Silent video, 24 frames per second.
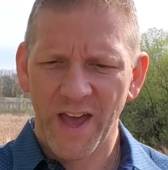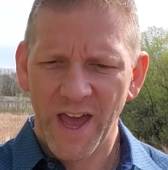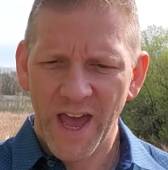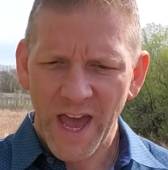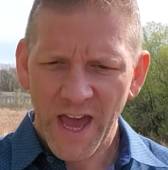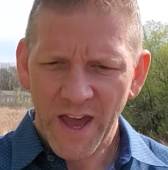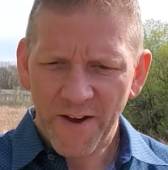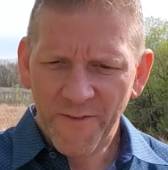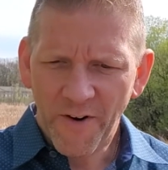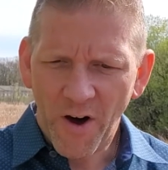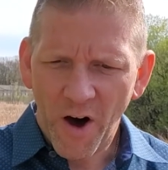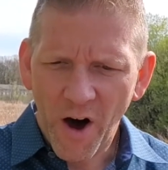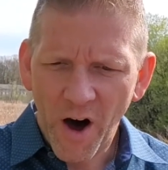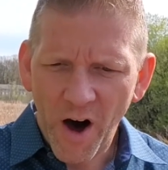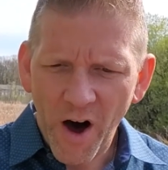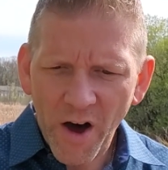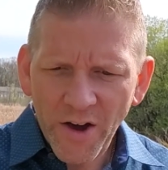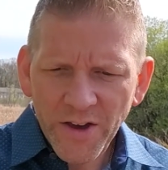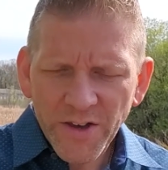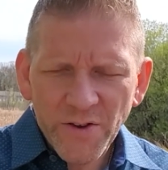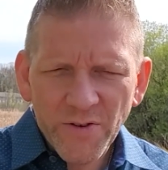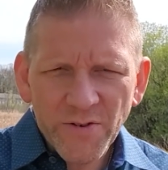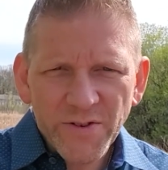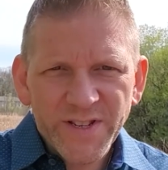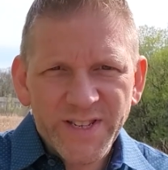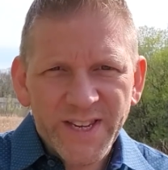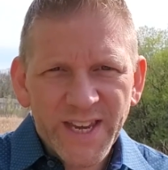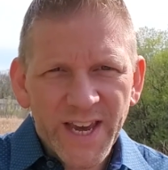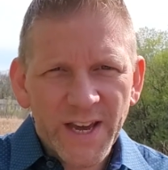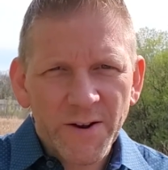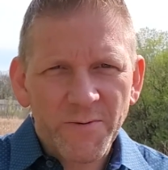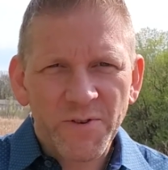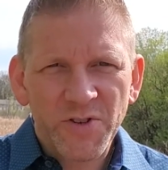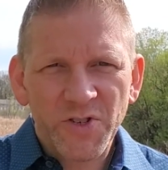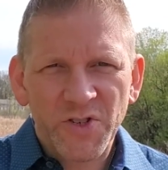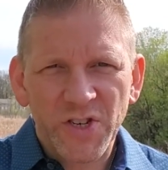If all you
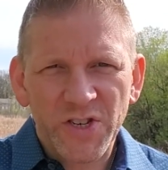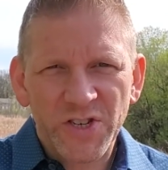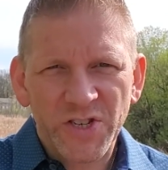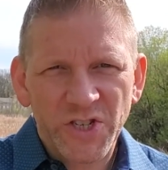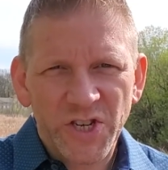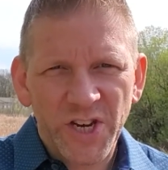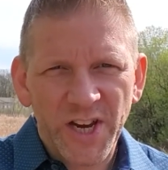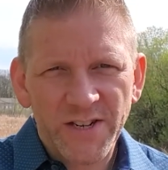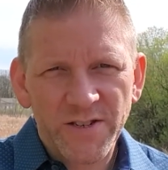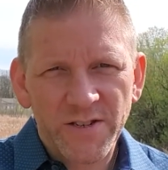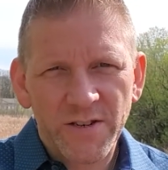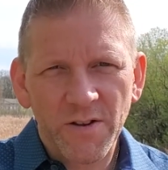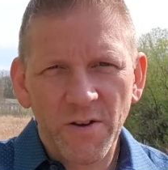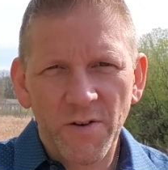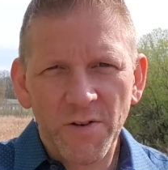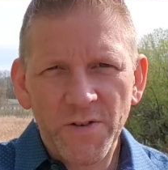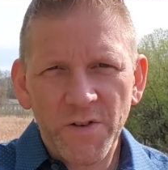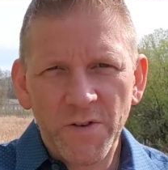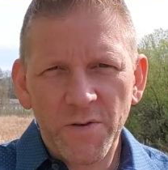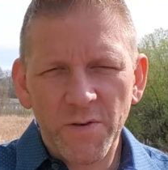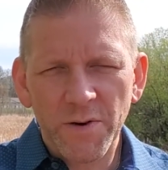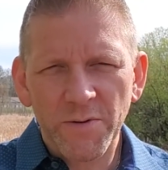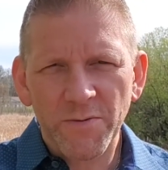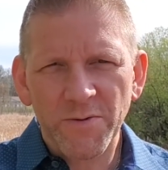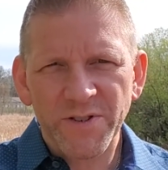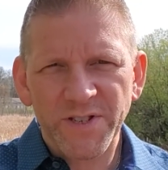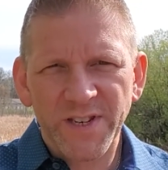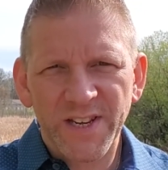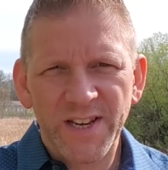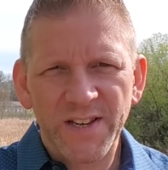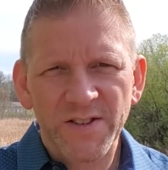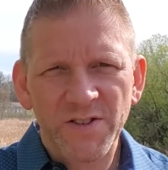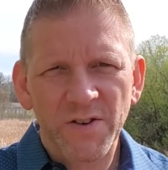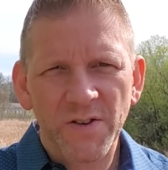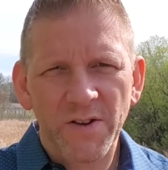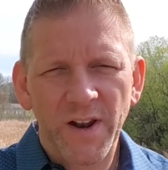did was just change those three
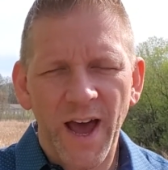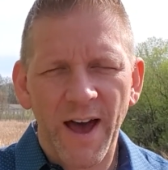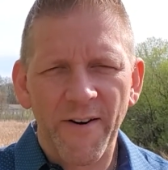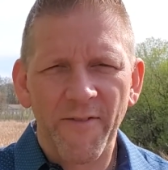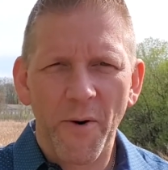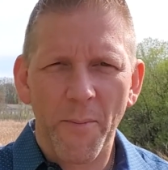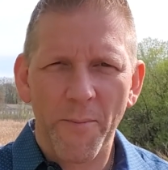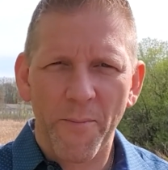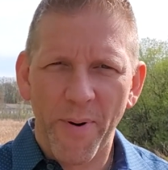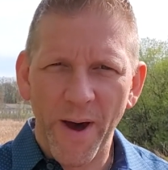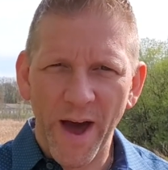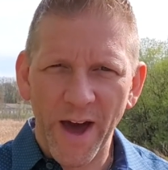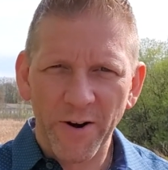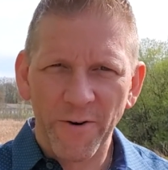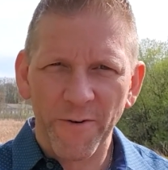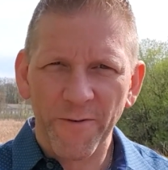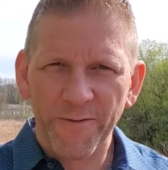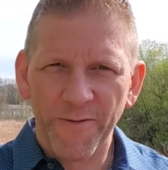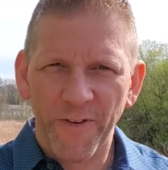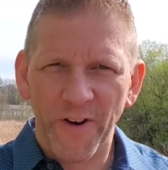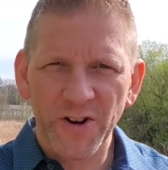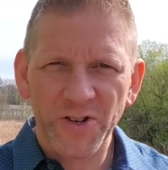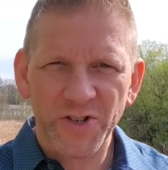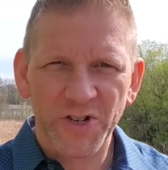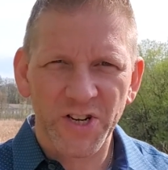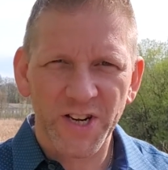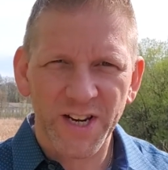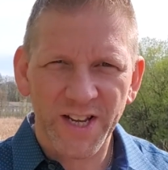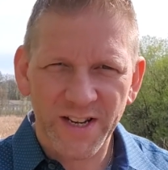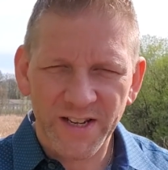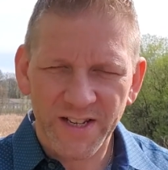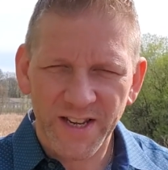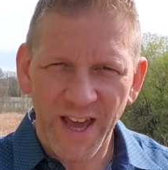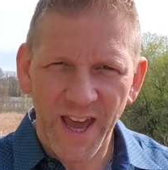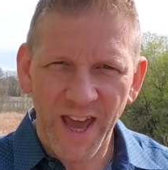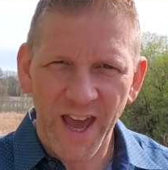routines, you'd have a better
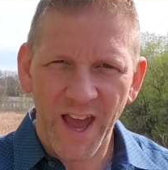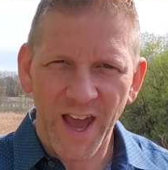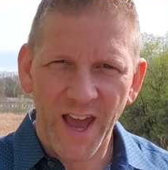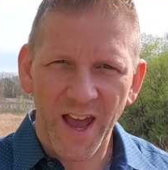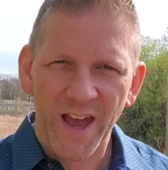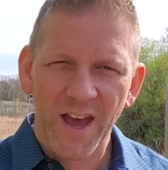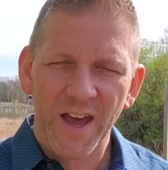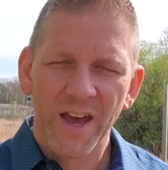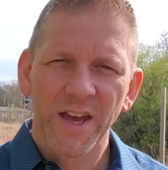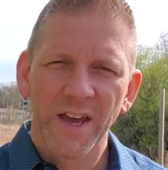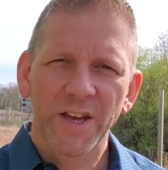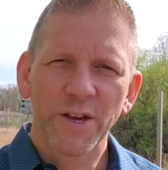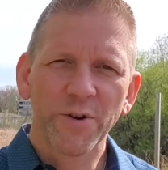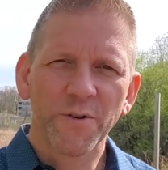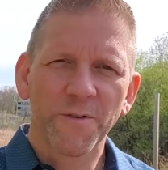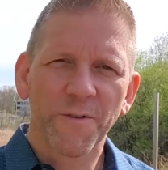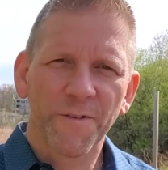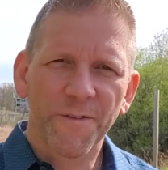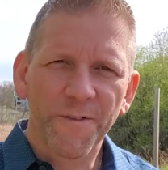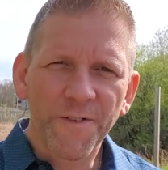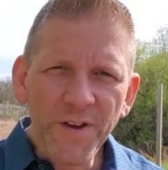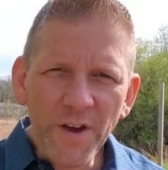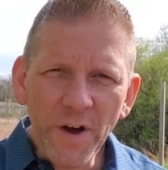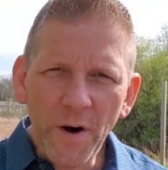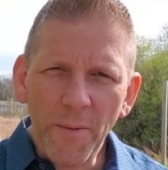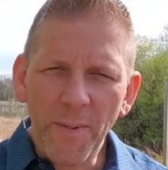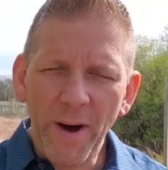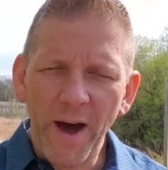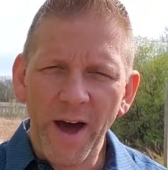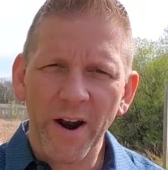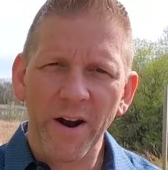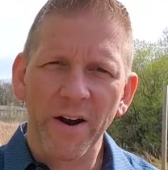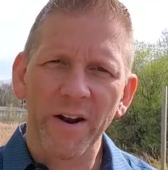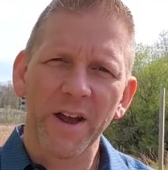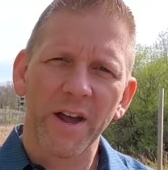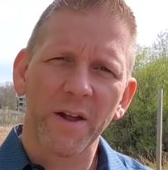functioning day, you'd feel
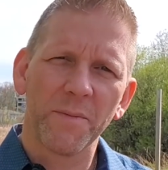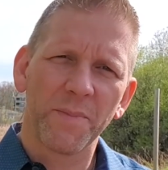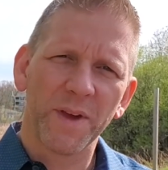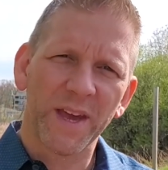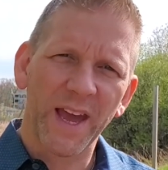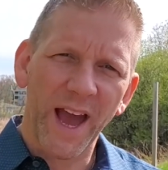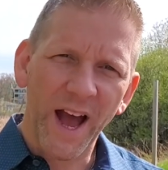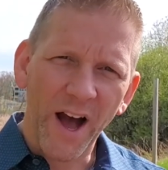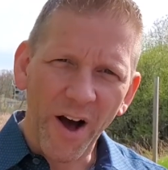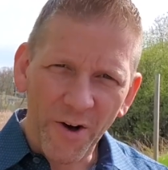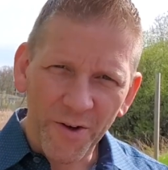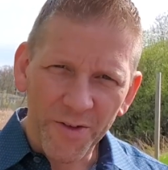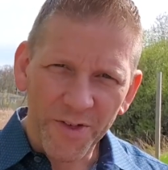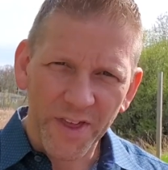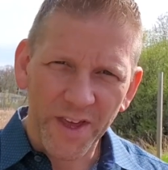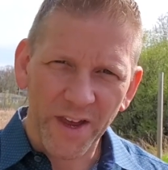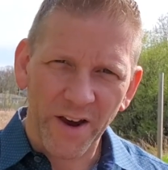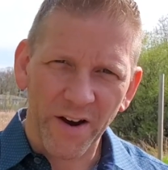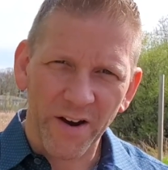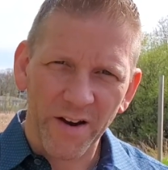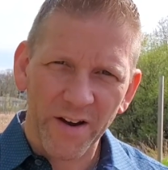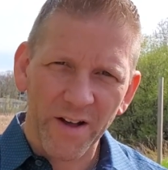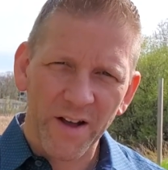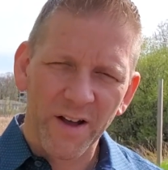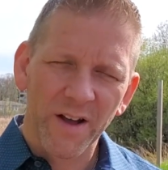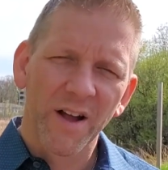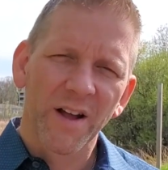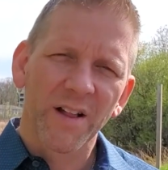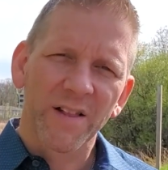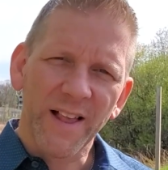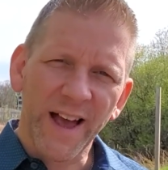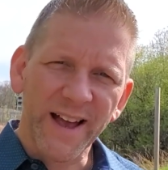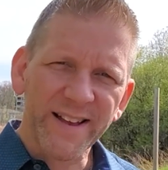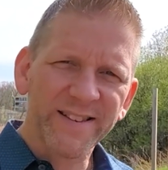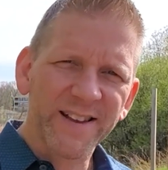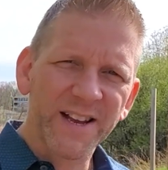better and be healthier.
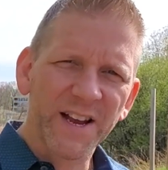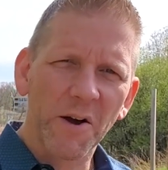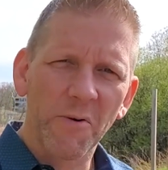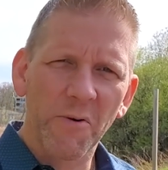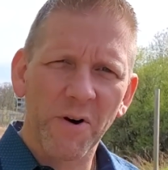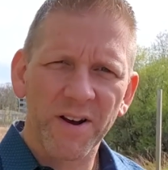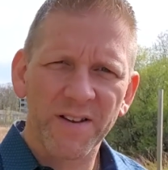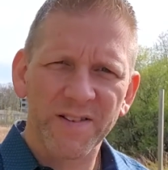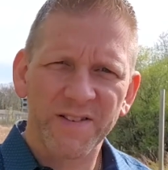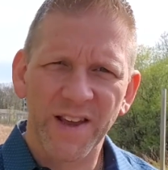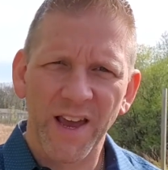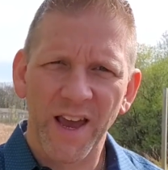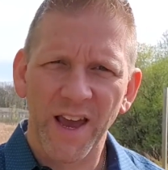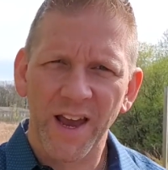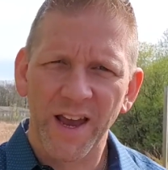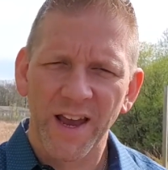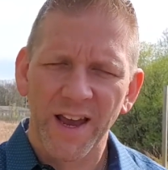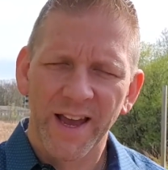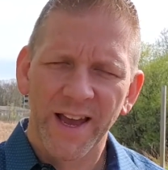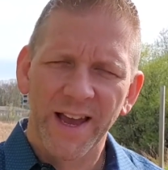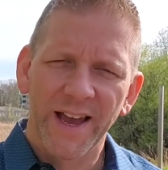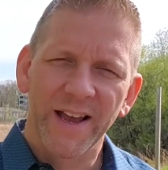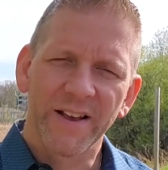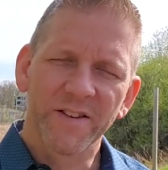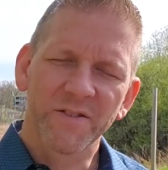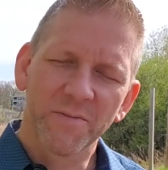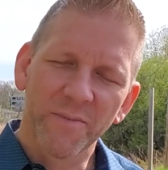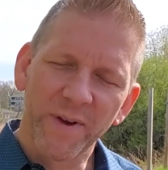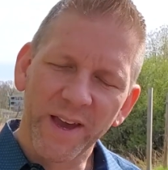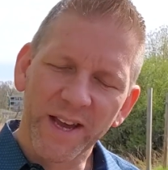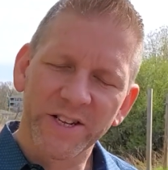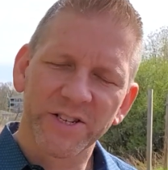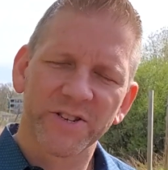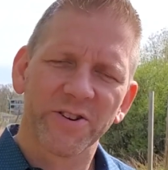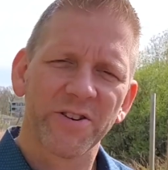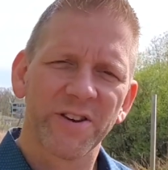Last thing I want to say is
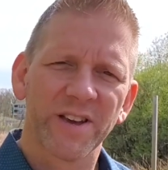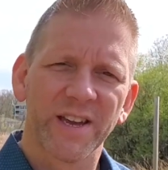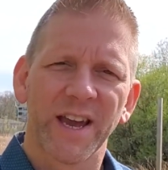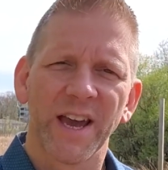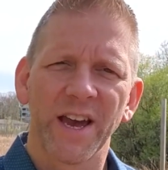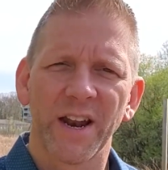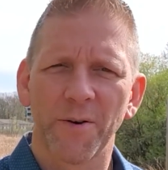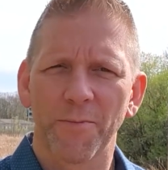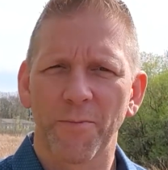make sure you get an